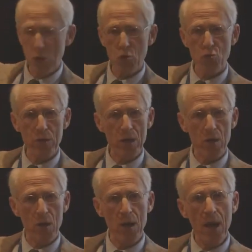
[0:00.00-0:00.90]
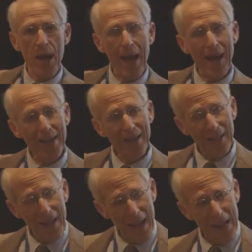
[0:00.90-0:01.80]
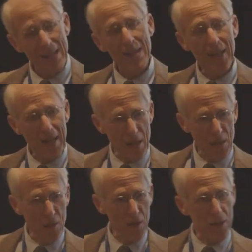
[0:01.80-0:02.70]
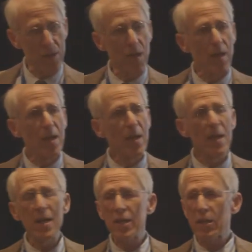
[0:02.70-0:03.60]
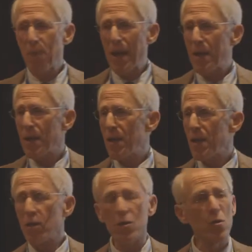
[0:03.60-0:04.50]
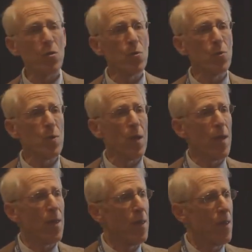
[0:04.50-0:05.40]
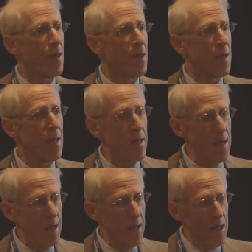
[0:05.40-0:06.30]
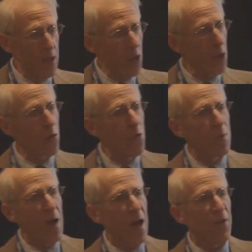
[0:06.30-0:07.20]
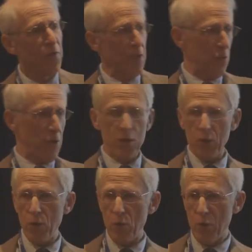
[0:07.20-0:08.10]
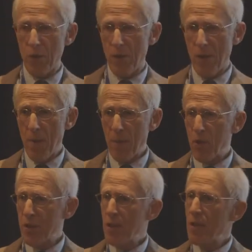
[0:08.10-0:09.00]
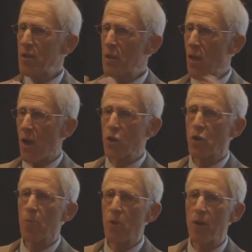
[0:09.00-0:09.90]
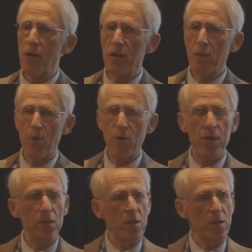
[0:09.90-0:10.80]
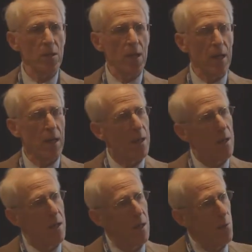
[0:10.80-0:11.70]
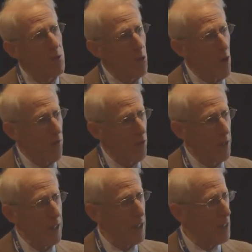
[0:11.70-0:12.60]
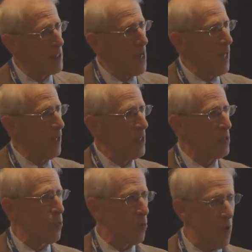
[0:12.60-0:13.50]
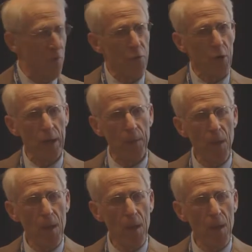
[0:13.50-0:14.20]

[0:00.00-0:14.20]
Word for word: career, and in the last 10 years, he expanded it to intergroup conflict resolution. Because in these large community experiences that he was offering, he and his colleagues were offering,